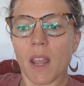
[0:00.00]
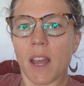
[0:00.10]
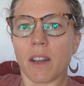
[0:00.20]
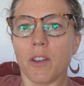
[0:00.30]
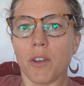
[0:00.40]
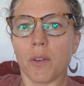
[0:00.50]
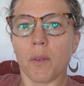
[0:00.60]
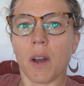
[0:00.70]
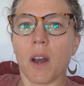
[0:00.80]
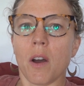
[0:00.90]
and
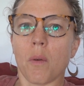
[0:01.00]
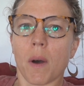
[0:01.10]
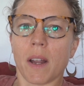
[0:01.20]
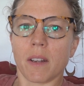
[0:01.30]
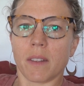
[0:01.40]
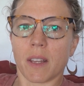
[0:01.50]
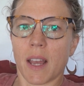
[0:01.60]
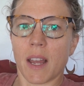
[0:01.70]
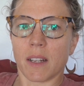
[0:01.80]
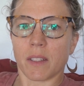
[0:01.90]
knew what the
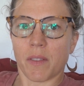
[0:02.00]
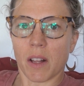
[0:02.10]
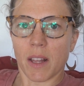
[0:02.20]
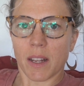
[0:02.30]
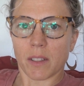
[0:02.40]
cadence felt like.